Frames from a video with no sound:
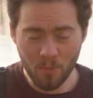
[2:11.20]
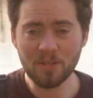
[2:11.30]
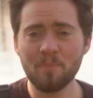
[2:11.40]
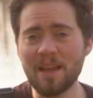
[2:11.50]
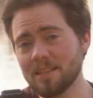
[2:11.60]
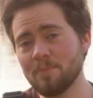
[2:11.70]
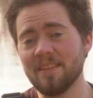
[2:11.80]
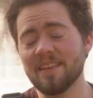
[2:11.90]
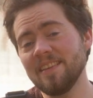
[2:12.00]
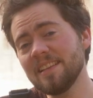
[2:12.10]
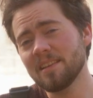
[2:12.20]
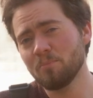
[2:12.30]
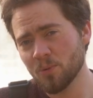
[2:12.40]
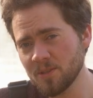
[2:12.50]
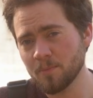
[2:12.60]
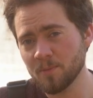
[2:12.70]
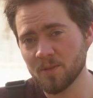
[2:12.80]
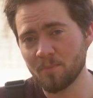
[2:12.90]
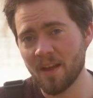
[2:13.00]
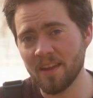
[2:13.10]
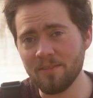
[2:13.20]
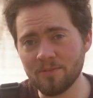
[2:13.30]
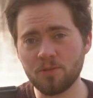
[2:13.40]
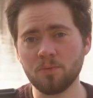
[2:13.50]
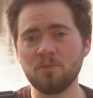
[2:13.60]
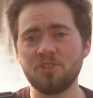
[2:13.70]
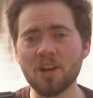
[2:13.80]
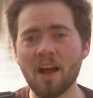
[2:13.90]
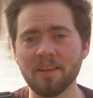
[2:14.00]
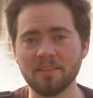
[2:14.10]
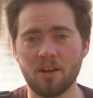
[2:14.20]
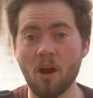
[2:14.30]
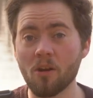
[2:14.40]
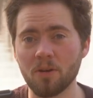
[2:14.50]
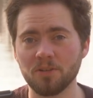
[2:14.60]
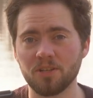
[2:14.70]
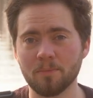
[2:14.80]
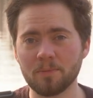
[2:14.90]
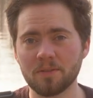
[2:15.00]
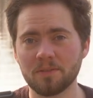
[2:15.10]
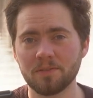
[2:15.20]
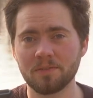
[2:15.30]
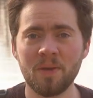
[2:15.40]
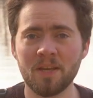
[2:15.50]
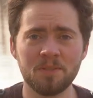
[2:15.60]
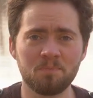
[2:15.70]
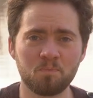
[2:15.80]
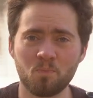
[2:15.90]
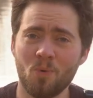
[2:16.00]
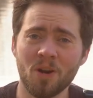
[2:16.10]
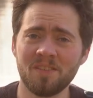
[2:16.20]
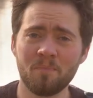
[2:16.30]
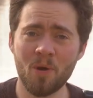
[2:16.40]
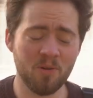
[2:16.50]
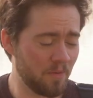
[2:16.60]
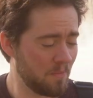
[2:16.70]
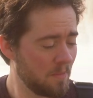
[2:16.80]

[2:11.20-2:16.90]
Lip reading: always amazes me that these same principles apply even to giant cargo ships. Because what is a boat